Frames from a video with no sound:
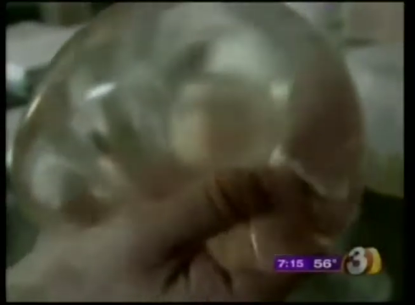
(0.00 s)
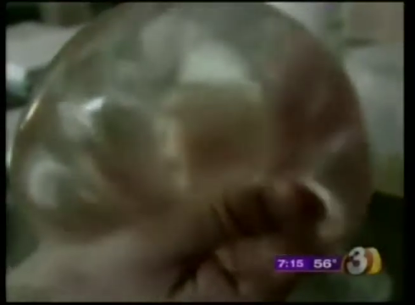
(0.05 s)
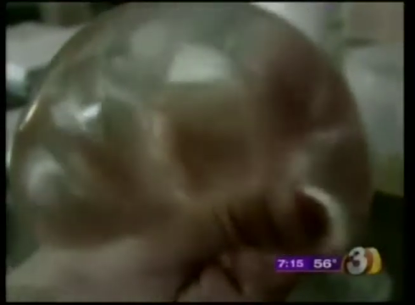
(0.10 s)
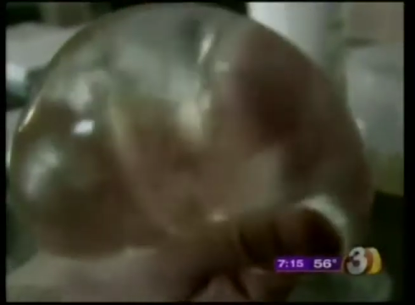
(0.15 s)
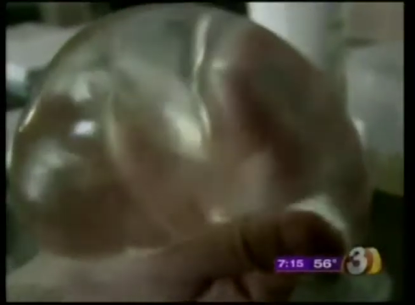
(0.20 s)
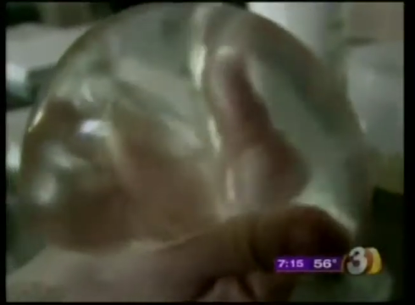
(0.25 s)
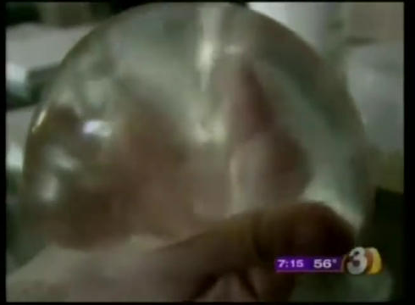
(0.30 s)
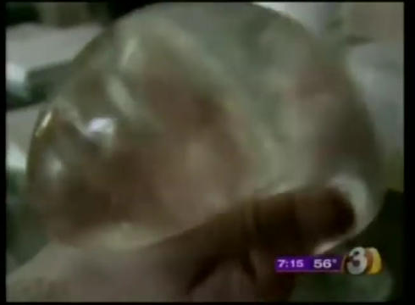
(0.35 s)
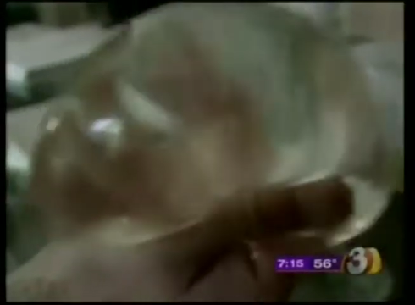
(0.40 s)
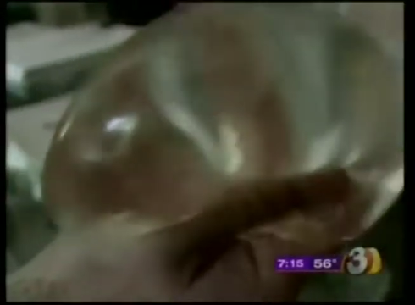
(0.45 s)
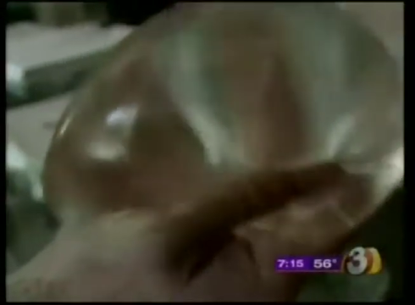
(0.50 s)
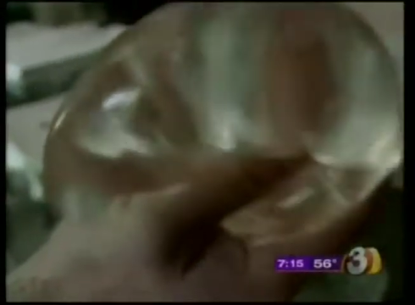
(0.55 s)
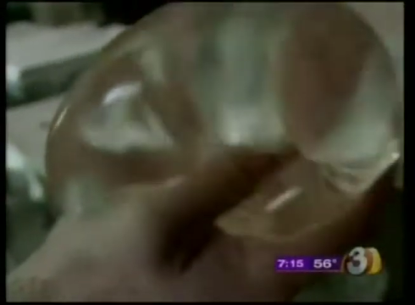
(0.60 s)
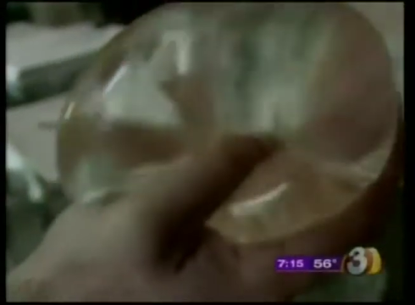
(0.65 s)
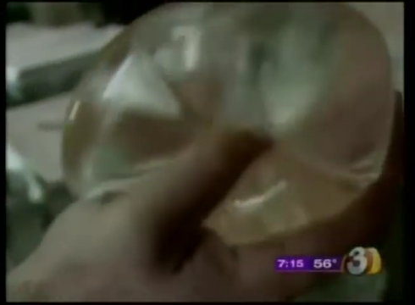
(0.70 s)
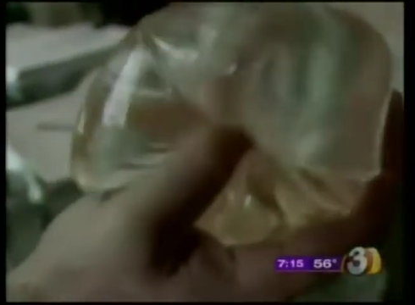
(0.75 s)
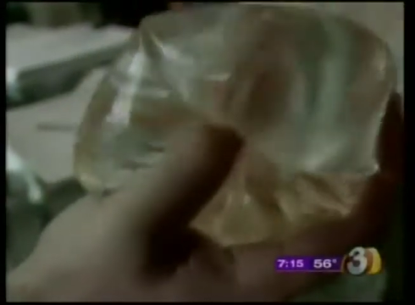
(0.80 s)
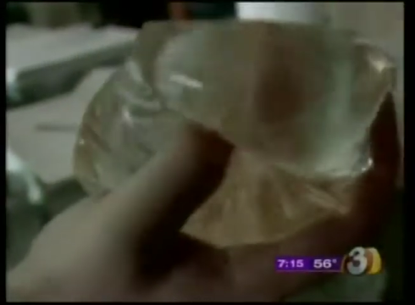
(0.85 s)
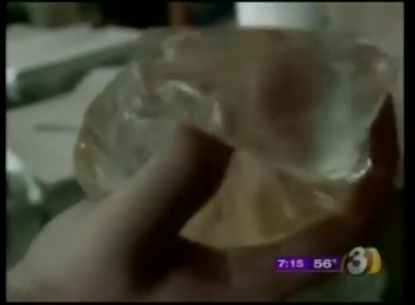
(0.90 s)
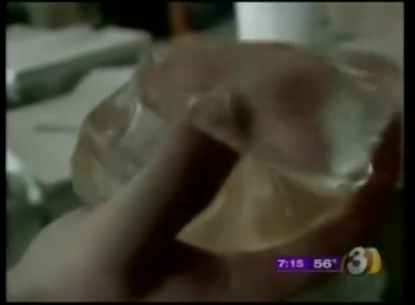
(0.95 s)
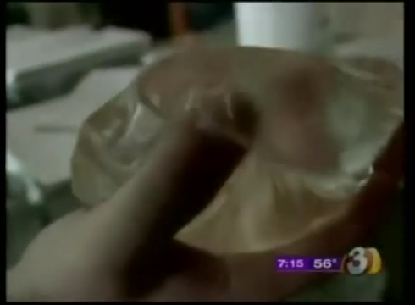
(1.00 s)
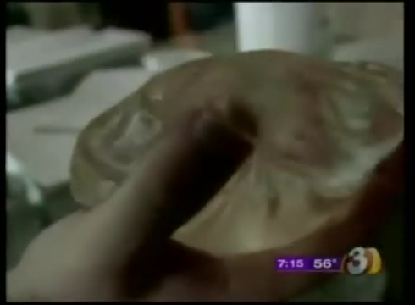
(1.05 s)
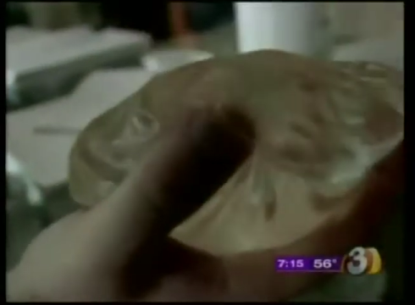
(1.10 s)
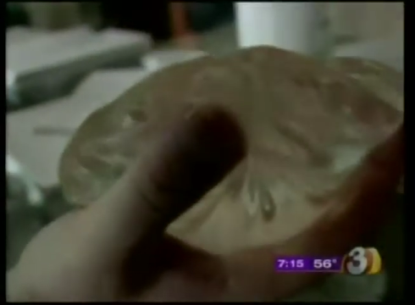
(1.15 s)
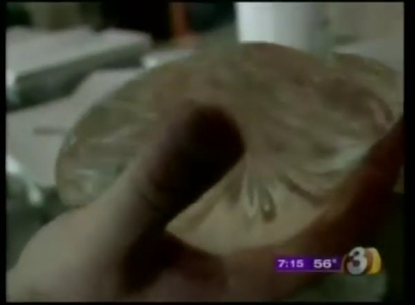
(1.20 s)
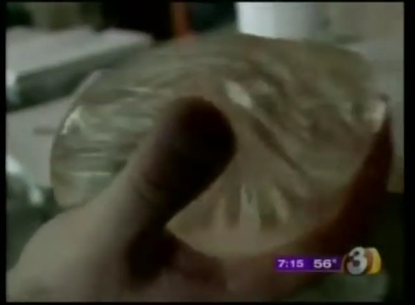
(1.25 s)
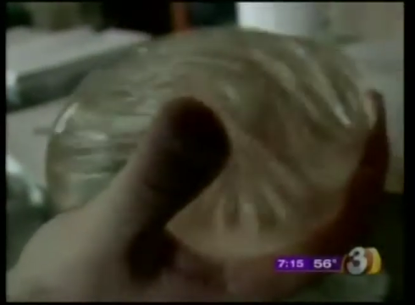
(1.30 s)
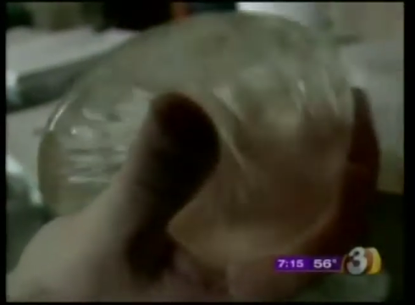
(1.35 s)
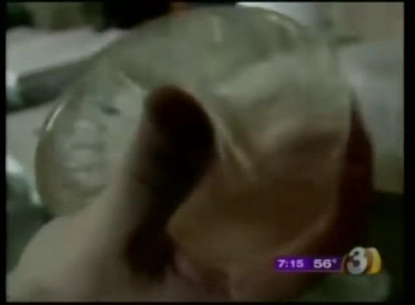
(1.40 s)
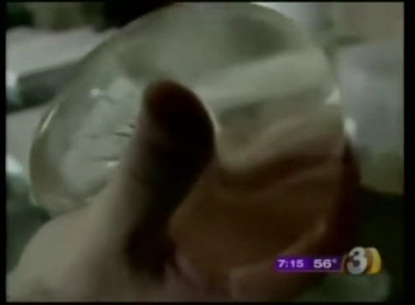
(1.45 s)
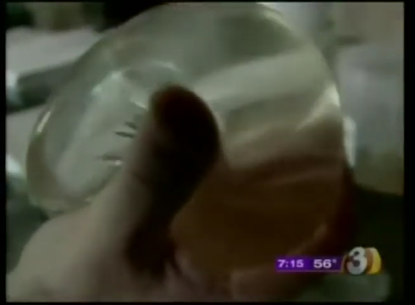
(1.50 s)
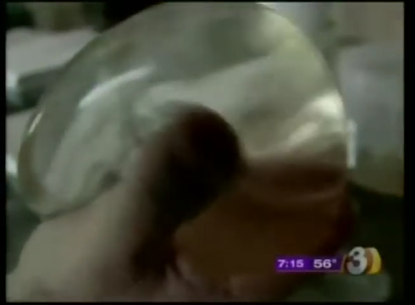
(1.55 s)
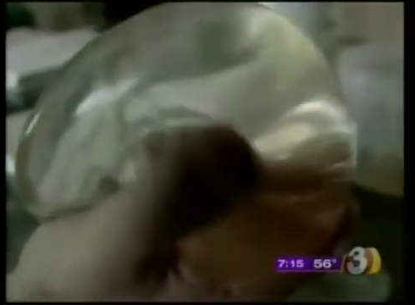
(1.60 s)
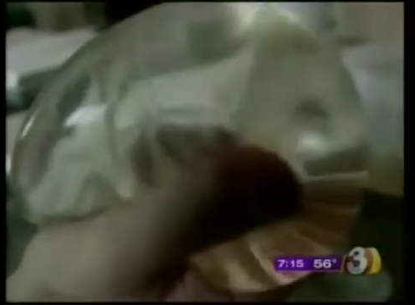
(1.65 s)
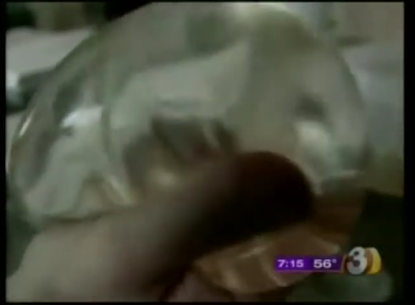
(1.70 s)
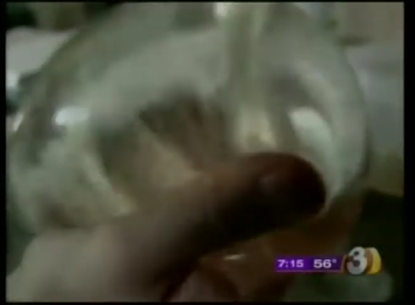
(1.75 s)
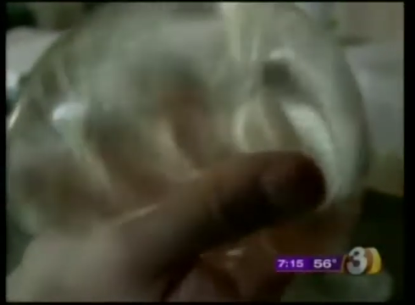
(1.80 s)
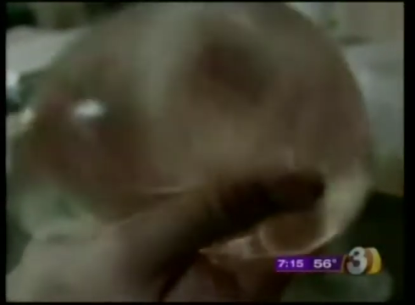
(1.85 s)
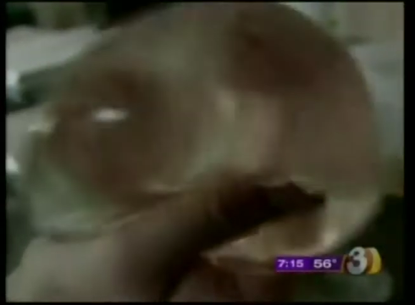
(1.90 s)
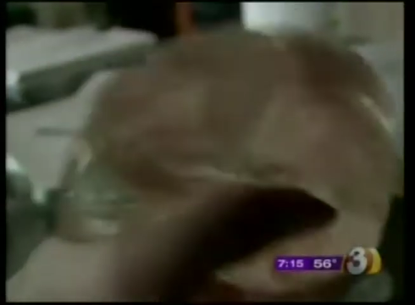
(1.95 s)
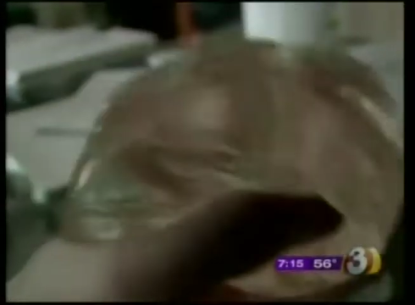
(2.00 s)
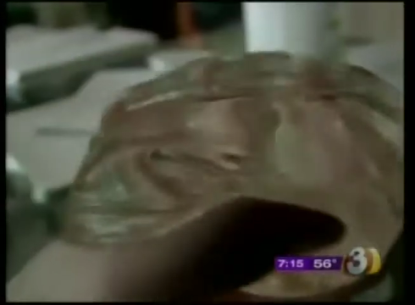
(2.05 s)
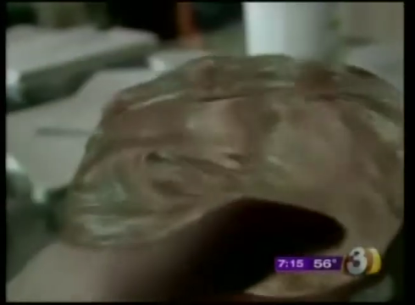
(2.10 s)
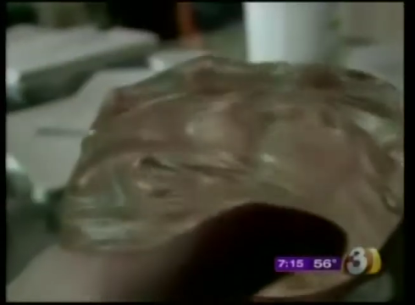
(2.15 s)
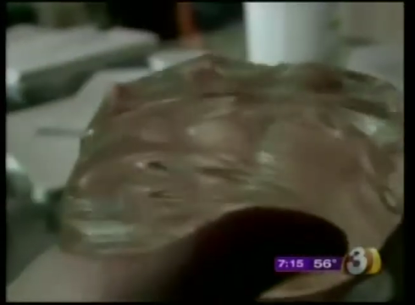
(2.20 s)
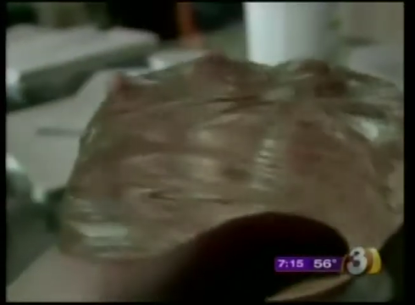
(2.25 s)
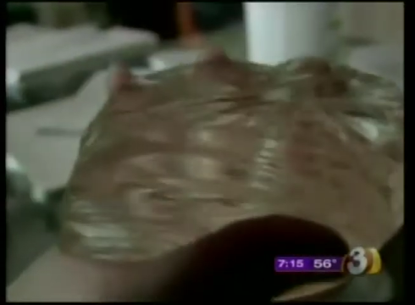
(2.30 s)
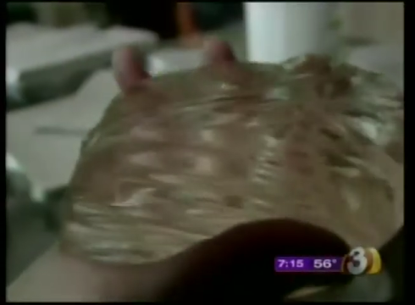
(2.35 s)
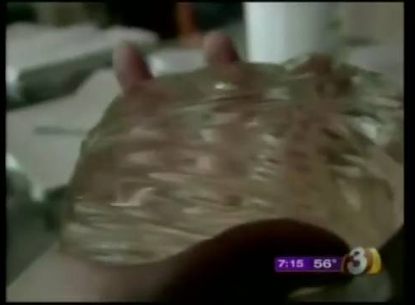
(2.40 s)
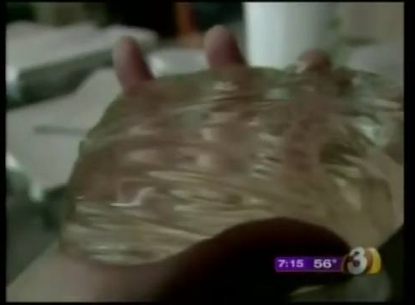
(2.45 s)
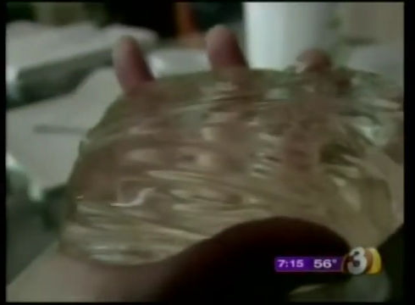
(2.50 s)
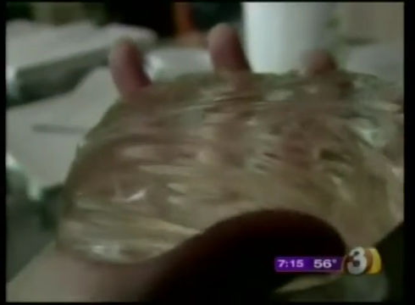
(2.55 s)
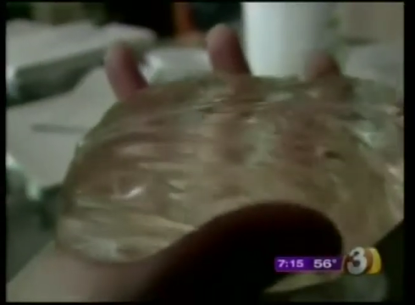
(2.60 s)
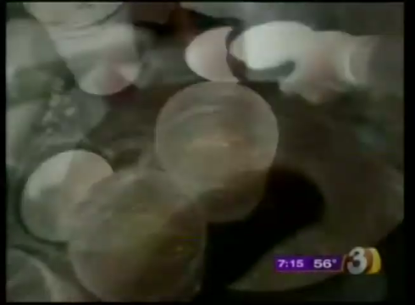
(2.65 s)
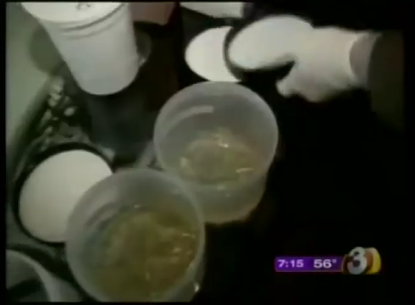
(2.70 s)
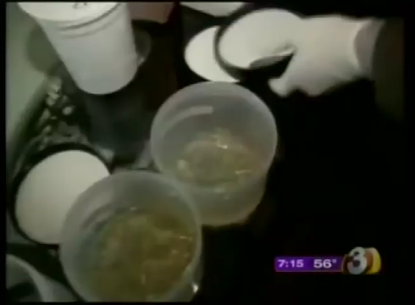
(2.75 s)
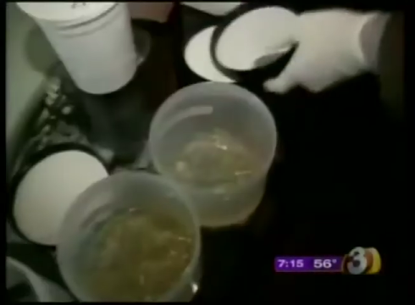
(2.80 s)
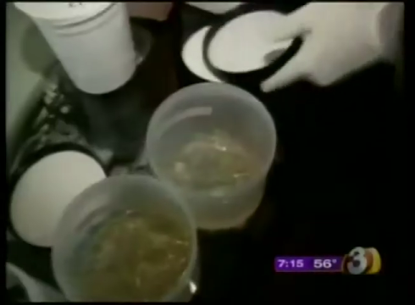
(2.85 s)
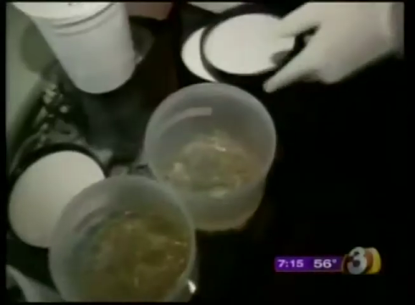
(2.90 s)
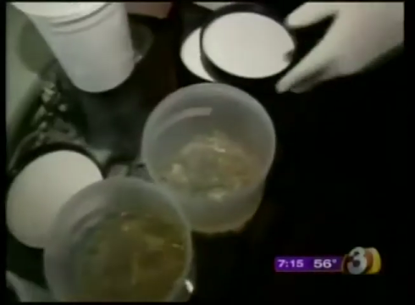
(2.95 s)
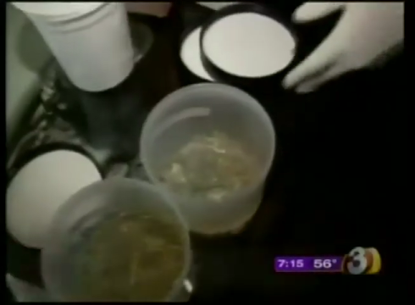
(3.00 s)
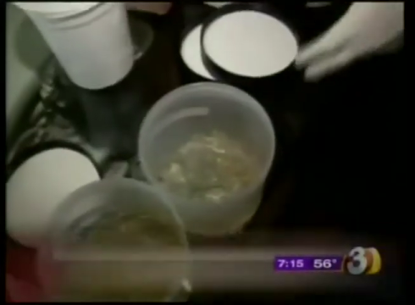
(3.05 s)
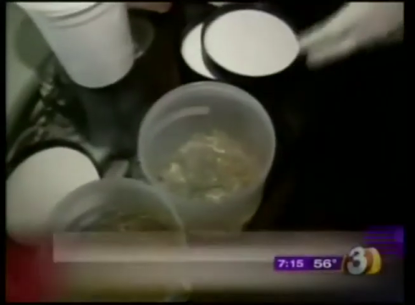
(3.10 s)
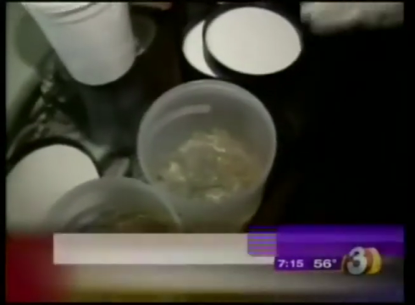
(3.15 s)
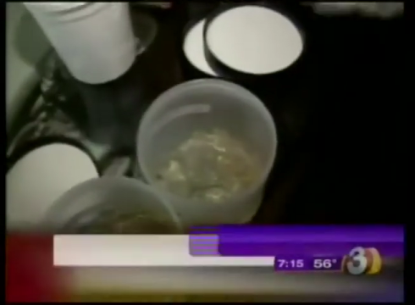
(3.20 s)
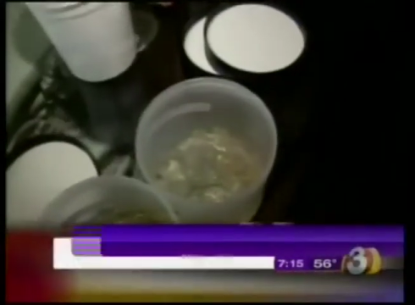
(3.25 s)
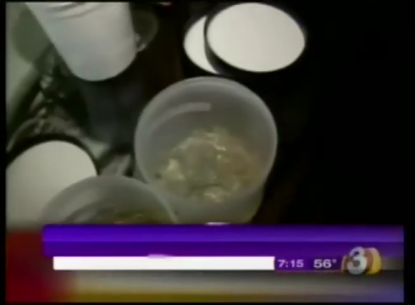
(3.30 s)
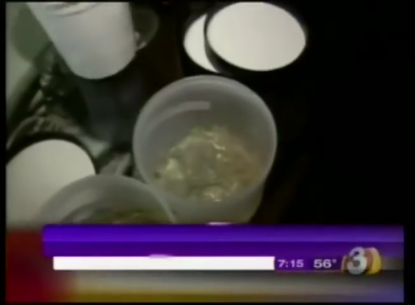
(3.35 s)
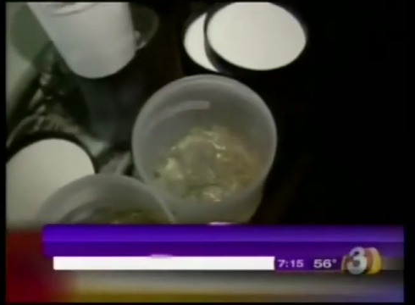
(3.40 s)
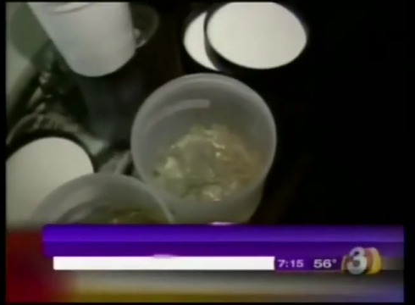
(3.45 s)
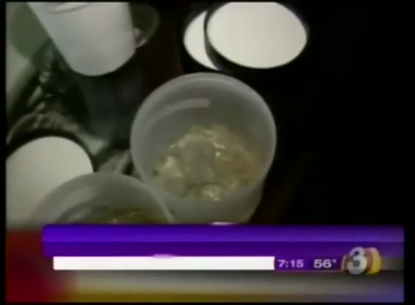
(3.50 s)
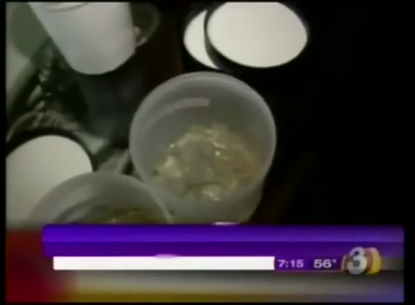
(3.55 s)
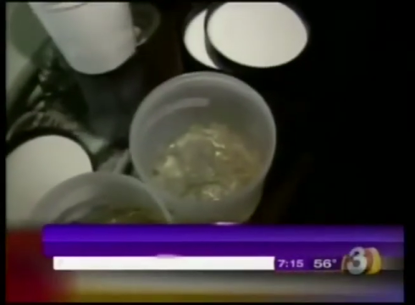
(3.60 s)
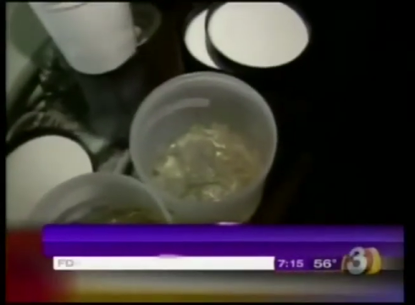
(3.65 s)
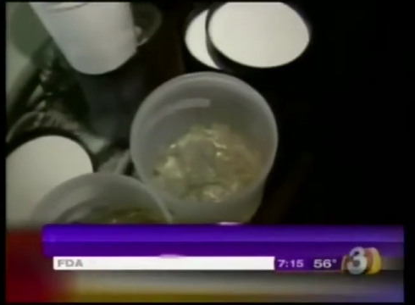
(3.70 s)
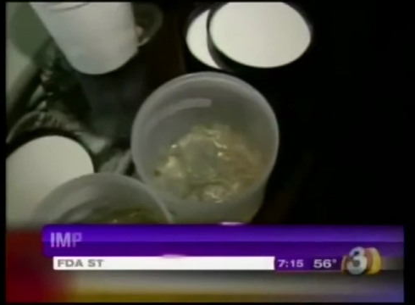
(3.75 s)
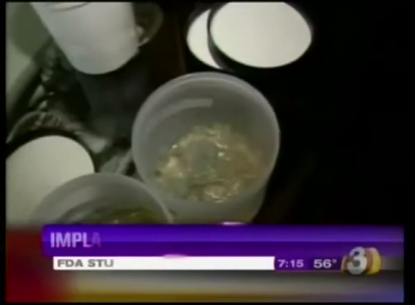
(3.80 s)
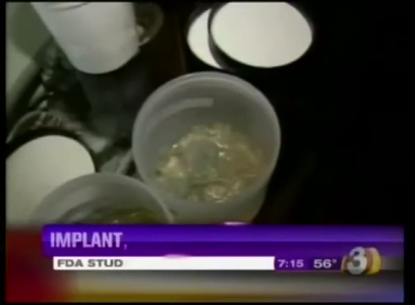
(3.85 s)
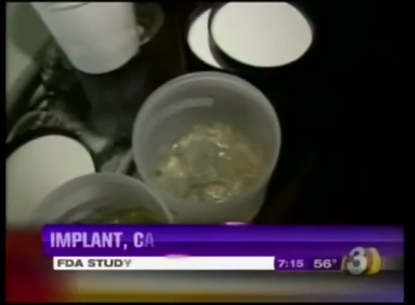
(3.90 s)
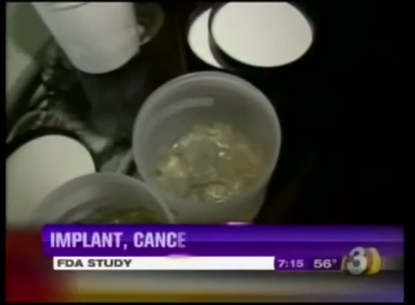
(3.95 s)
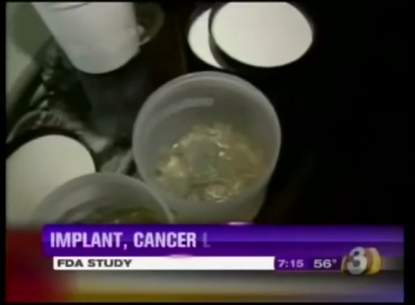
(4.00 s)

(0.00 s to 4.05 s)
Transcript: No face is visible, so there are no lips to read.